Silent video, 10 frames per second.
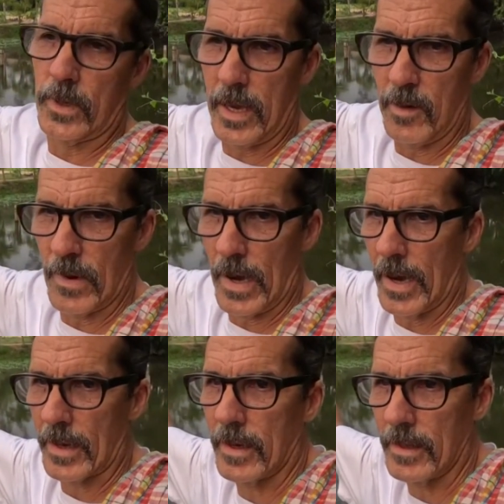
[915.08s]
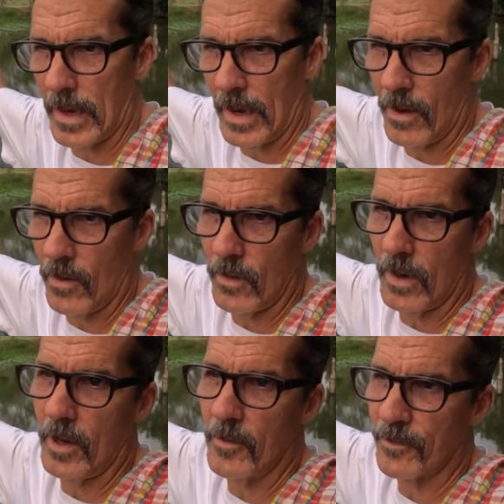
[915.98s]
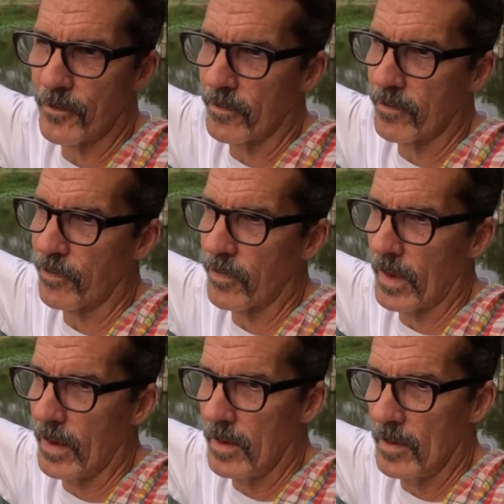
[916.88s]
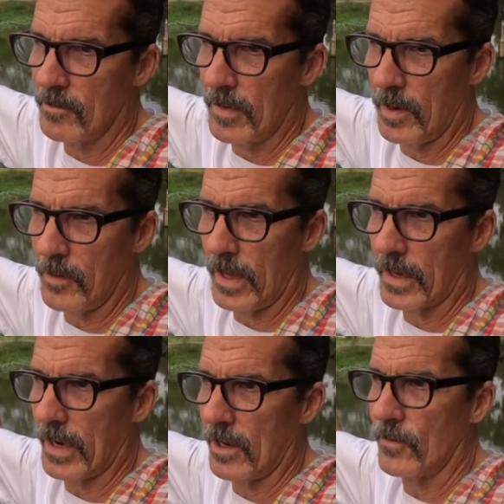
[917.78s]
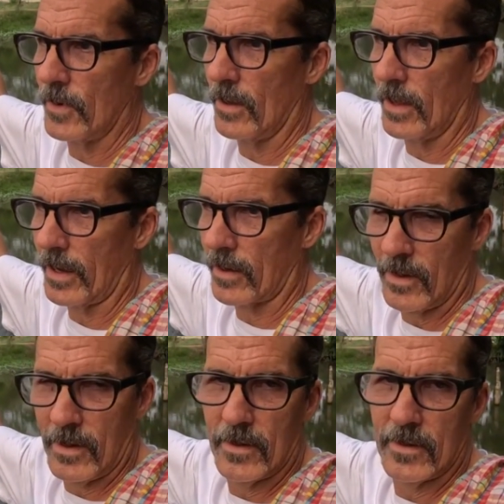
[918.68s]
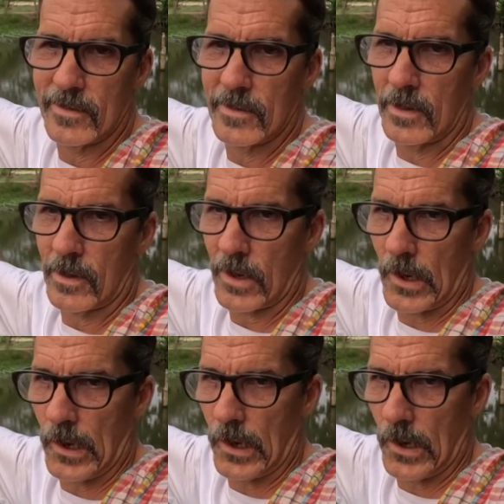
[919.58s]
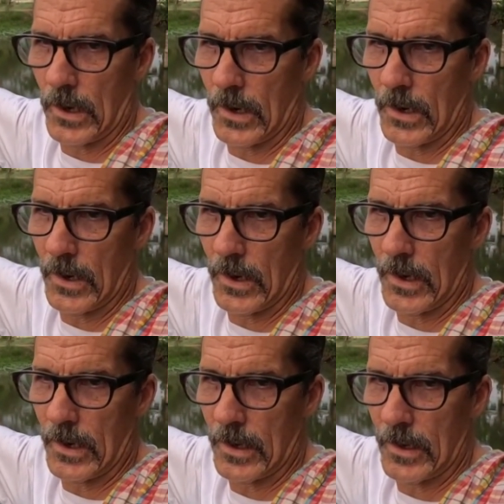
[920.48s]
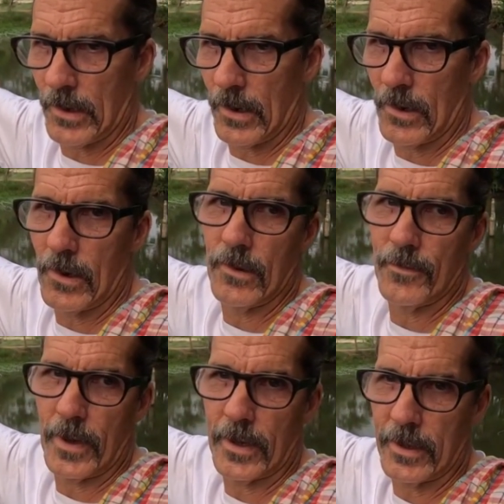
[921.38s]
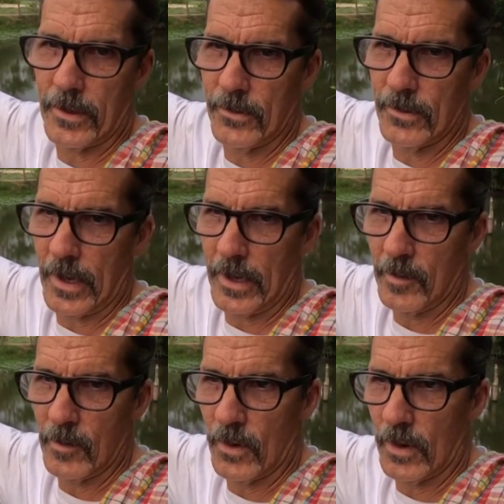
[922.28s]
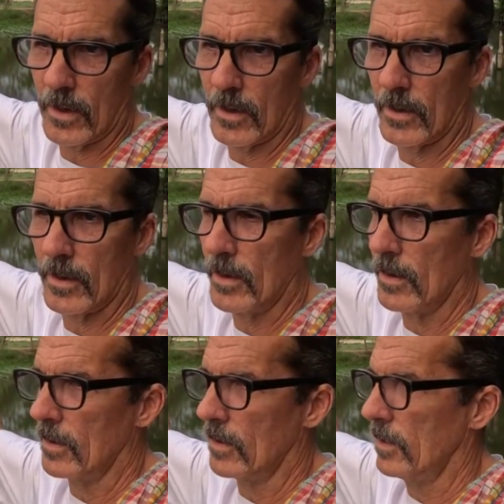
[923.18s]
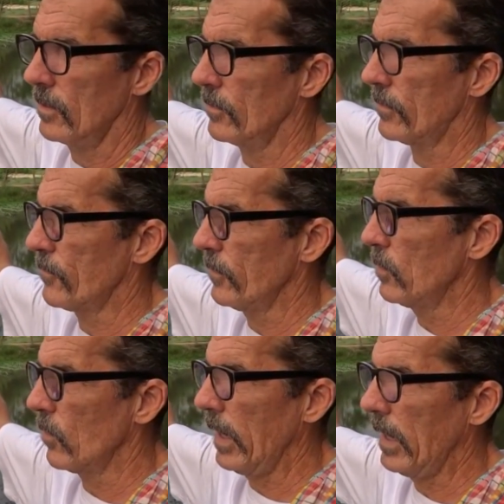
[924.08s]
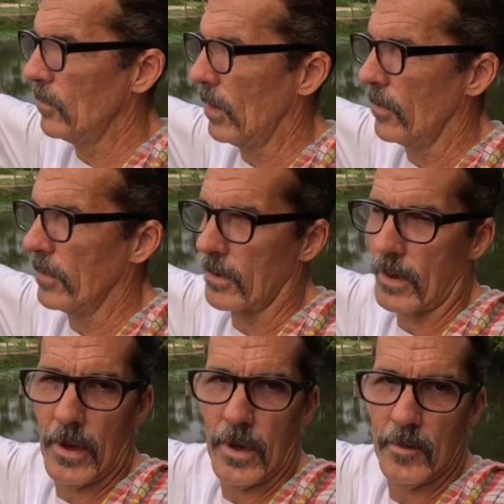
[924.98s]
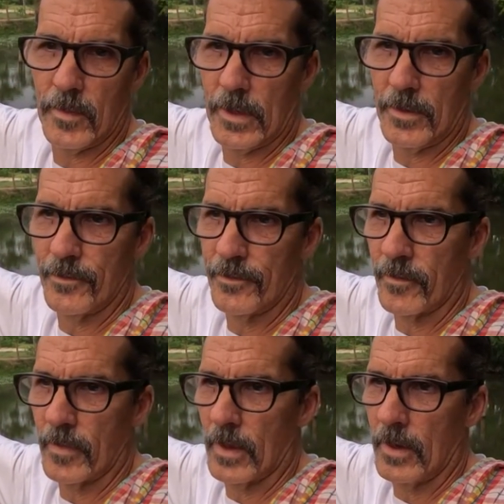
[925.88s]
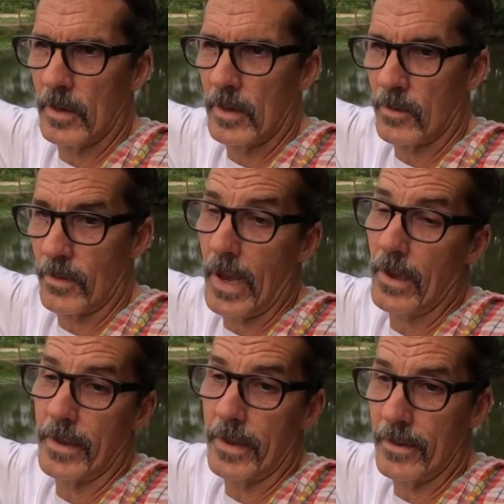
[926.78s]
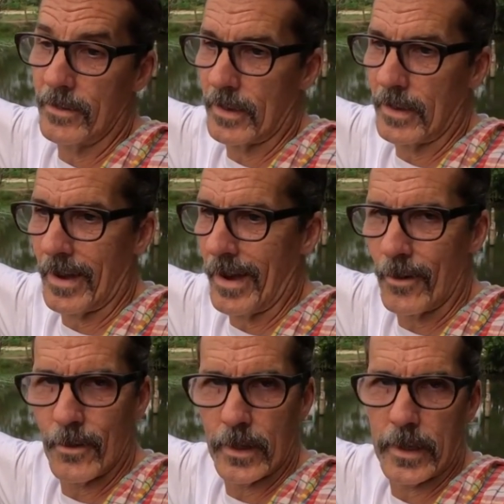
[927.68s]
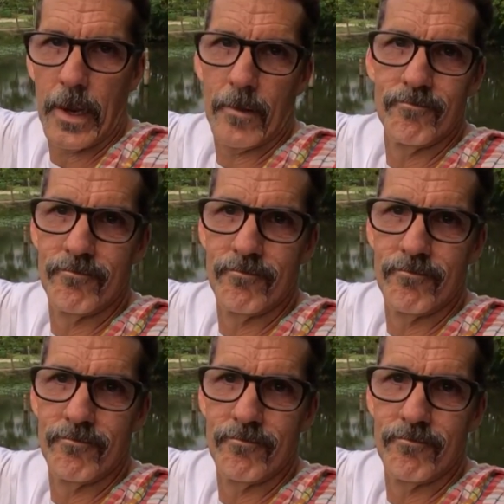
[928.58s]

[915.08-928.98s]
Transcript: we came back, and now um, maybe they kind of felt like, ah, I don't know if I can do that anymore. It was free reign while we were gone, but reality is that I don't really care